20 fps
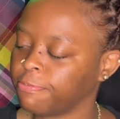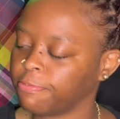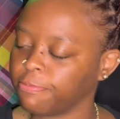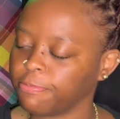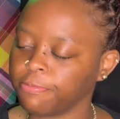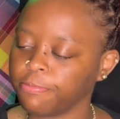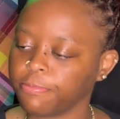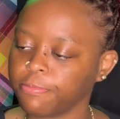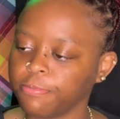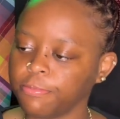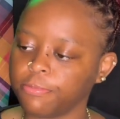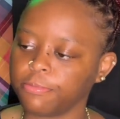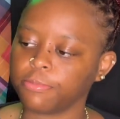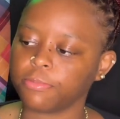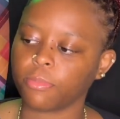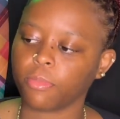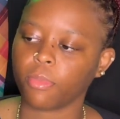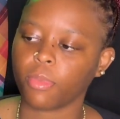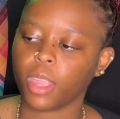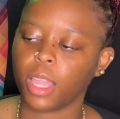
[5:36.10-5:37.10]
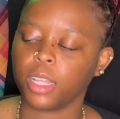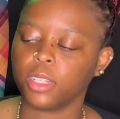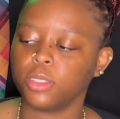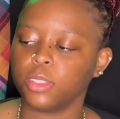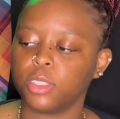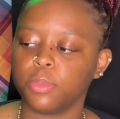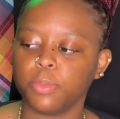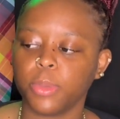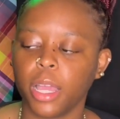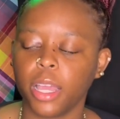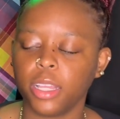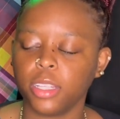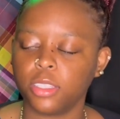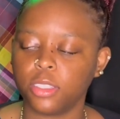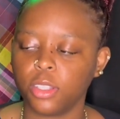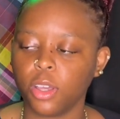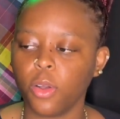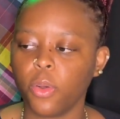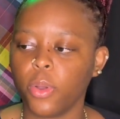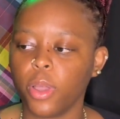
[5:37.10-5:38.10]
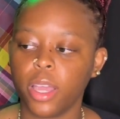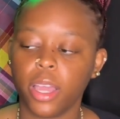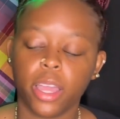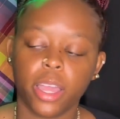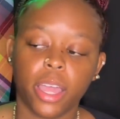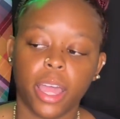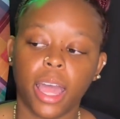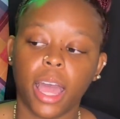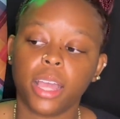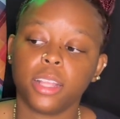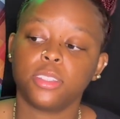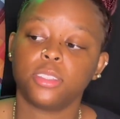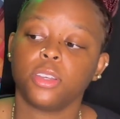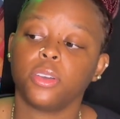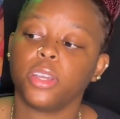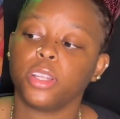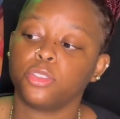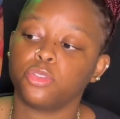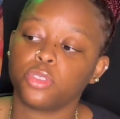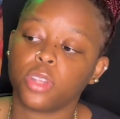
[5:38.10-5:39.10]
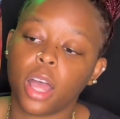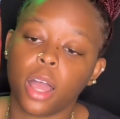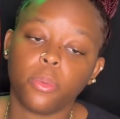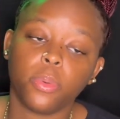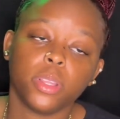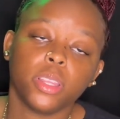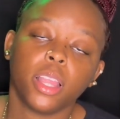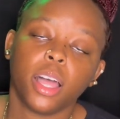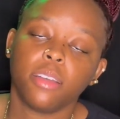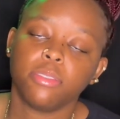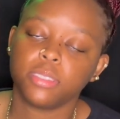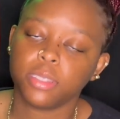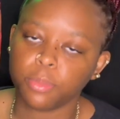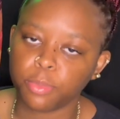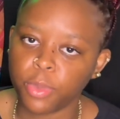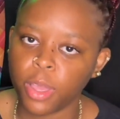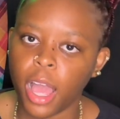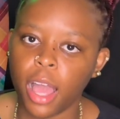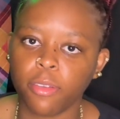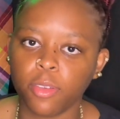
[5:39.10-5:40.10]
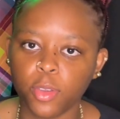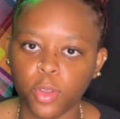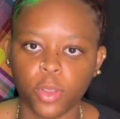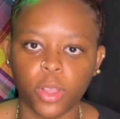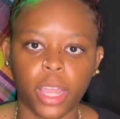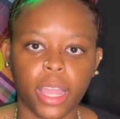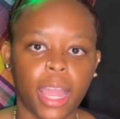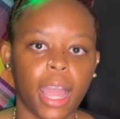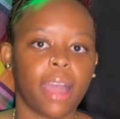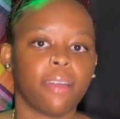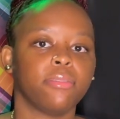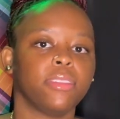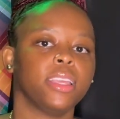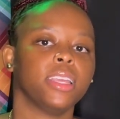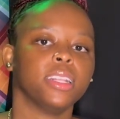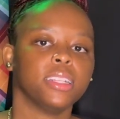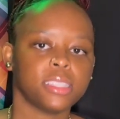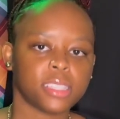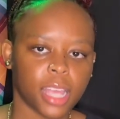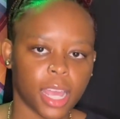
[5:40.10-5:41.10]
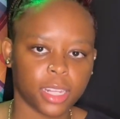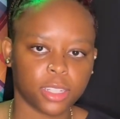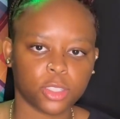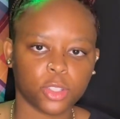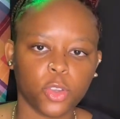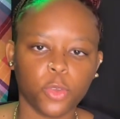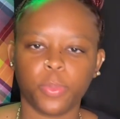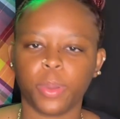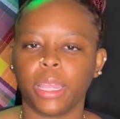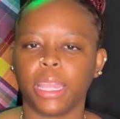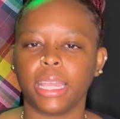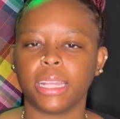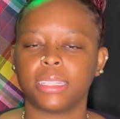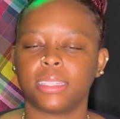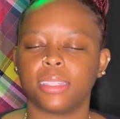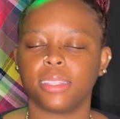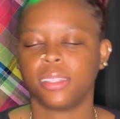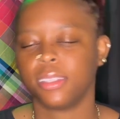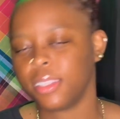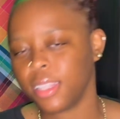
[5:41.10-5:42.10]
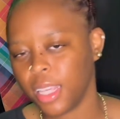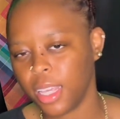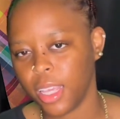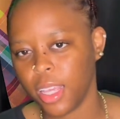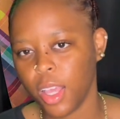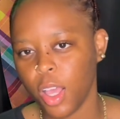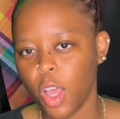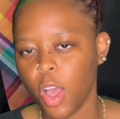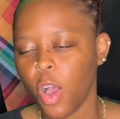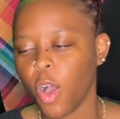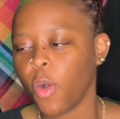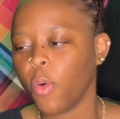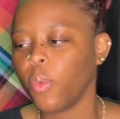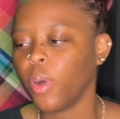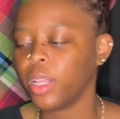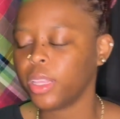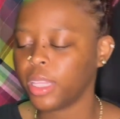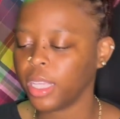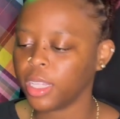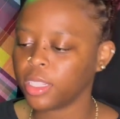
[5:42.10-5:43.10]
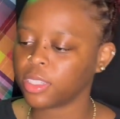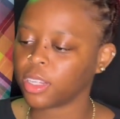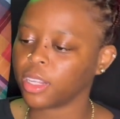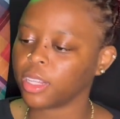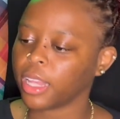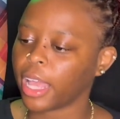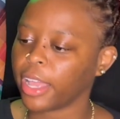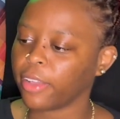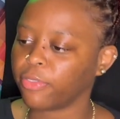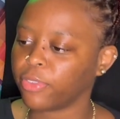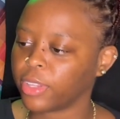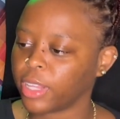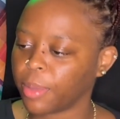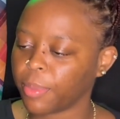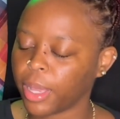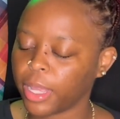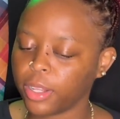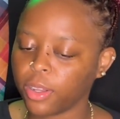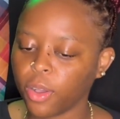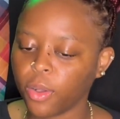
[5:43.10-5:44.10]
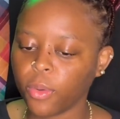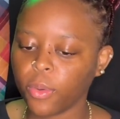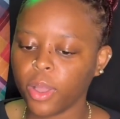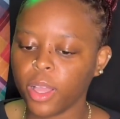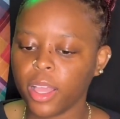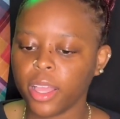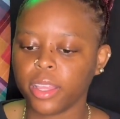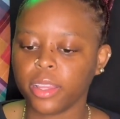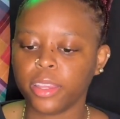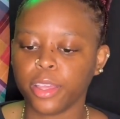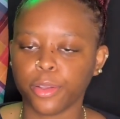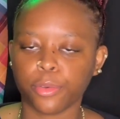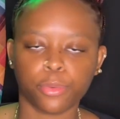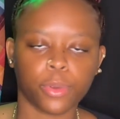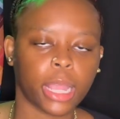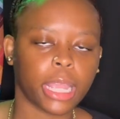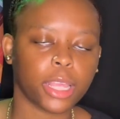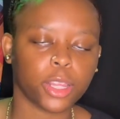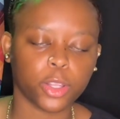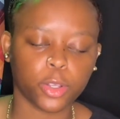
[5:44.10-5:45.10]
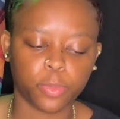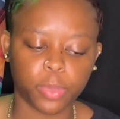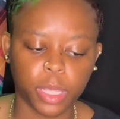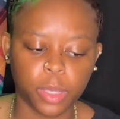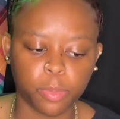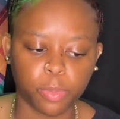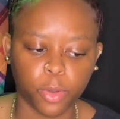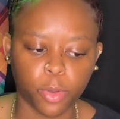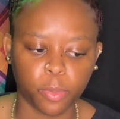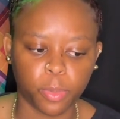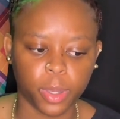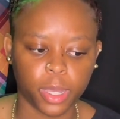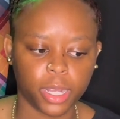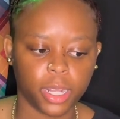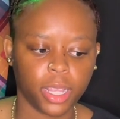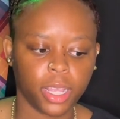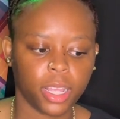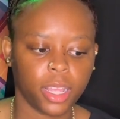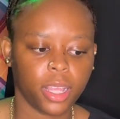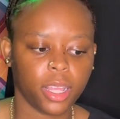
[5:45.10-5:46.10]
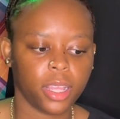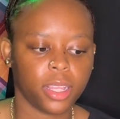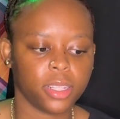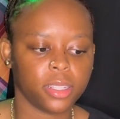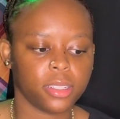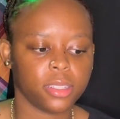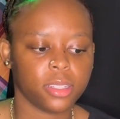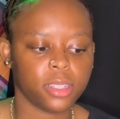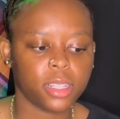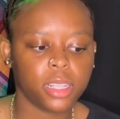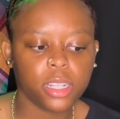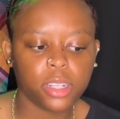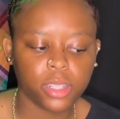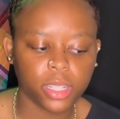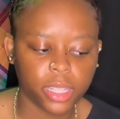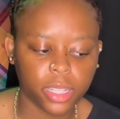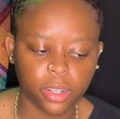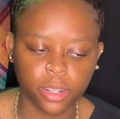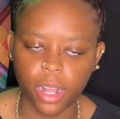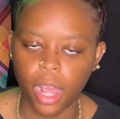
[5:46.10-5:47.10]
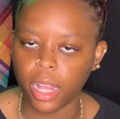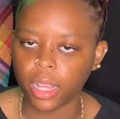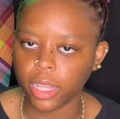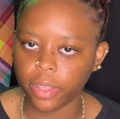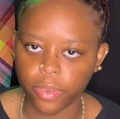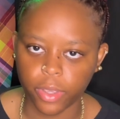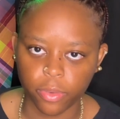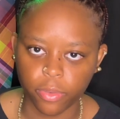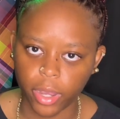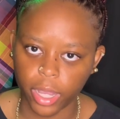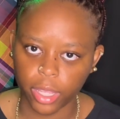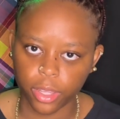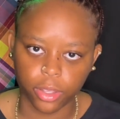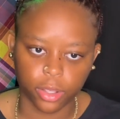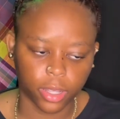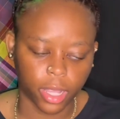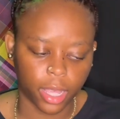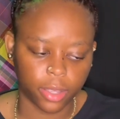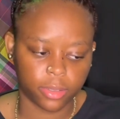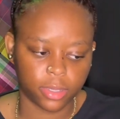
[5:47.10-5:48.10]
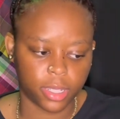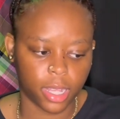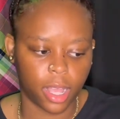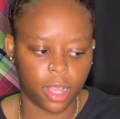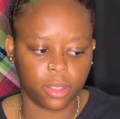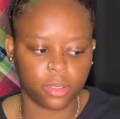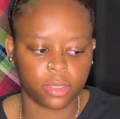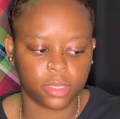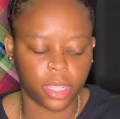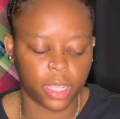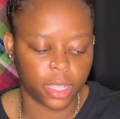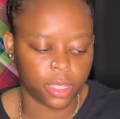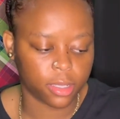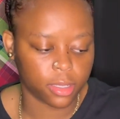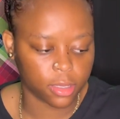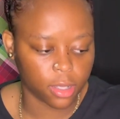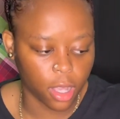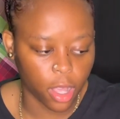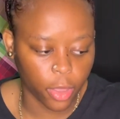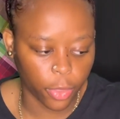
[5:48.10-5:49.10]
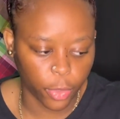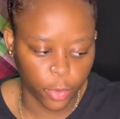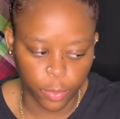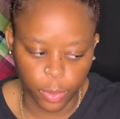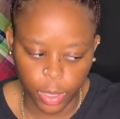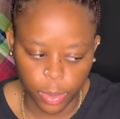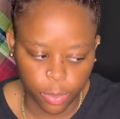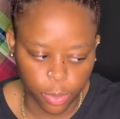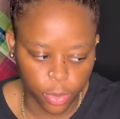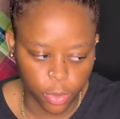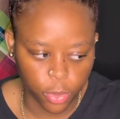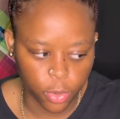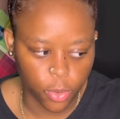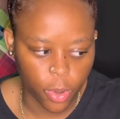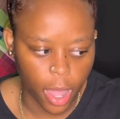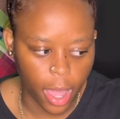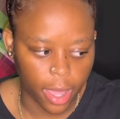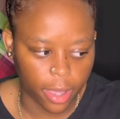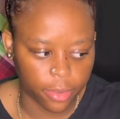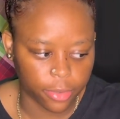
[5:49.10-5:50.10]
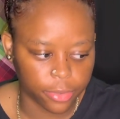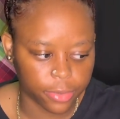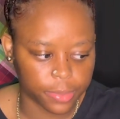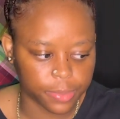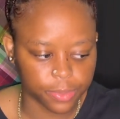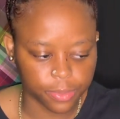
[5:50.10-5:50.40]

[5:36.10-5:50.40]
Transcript: it just my it's so it's so interesting. I would love to have, you know, like have the inside scoop and get to see what things are like for them. I know they're regular people, but clearly they're not living regular lifestyles like other people who have